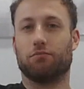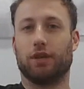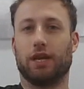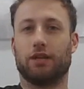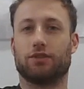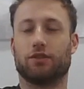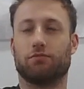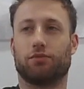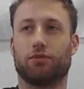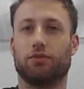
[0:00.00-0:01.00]
me to
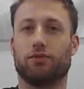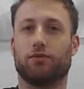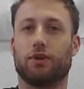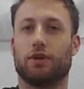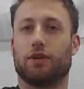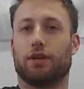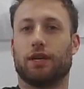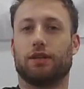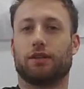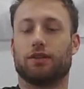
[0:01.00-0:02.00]
improve
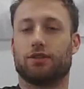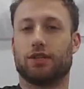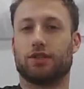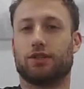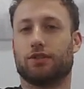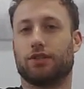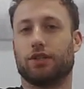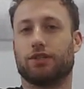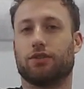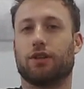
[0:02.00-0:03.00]
in
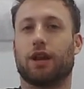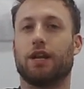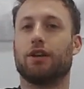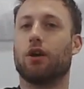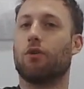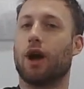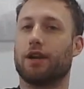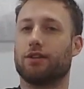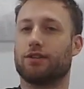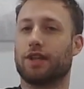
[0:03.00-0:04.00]
consistency, so that I know how
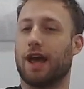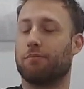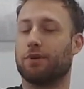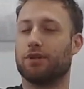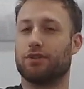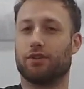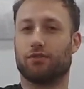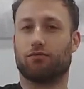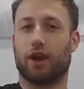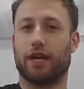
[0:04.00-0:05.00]
to tap into
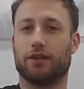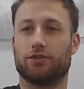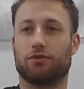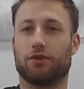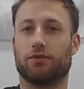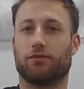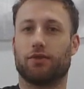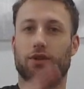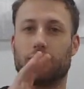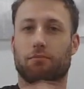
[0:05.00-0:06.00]
the right sort of
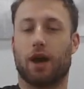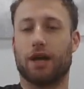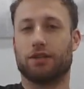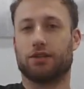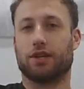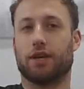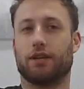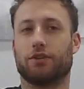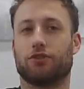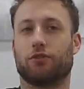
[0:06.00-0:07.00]

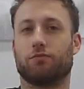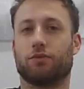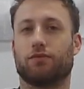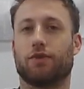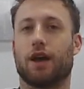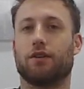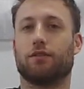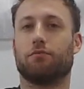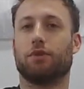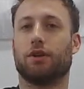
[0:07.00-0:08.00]
mindset in terms of how
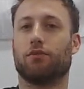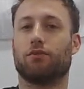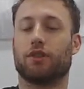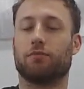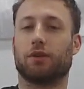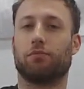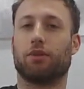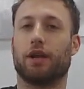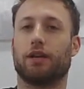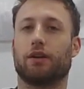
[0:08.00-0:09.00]
to be a rhythmic
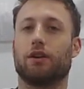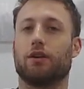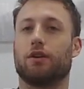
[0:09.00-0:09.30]
player